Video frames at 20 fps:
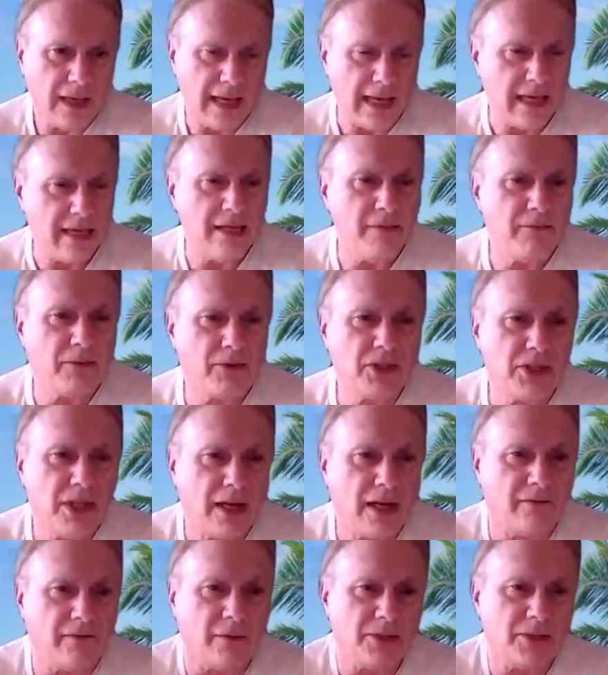
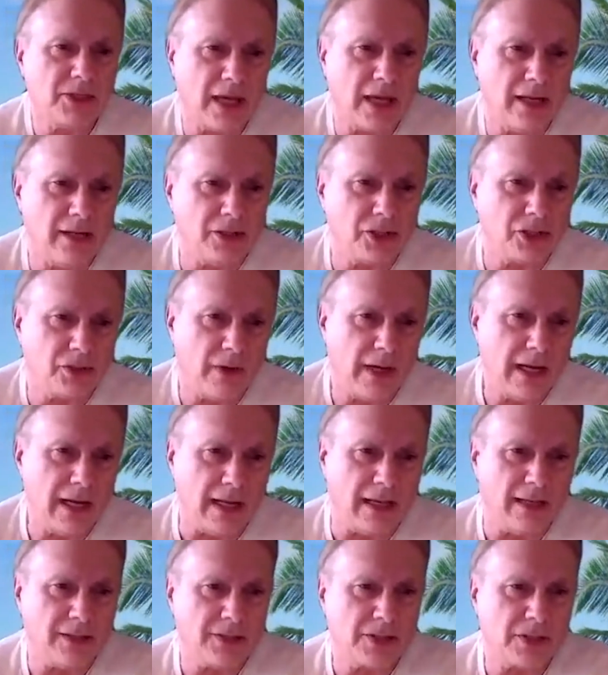80% of them cited
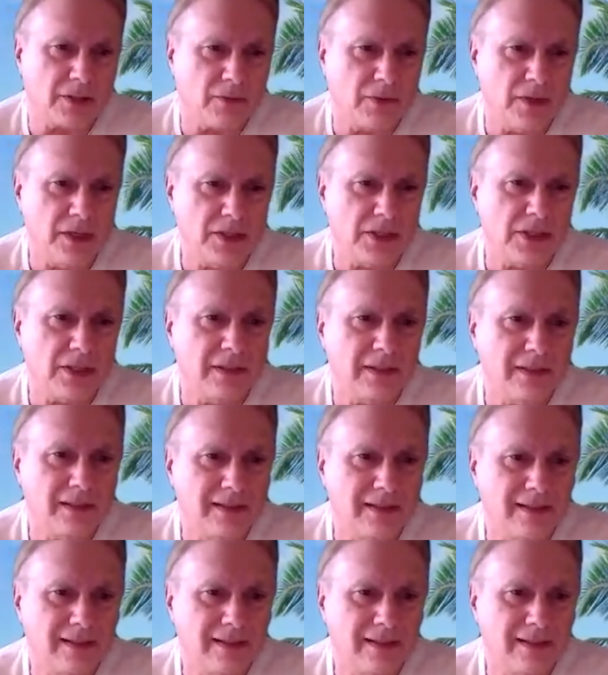training as the reason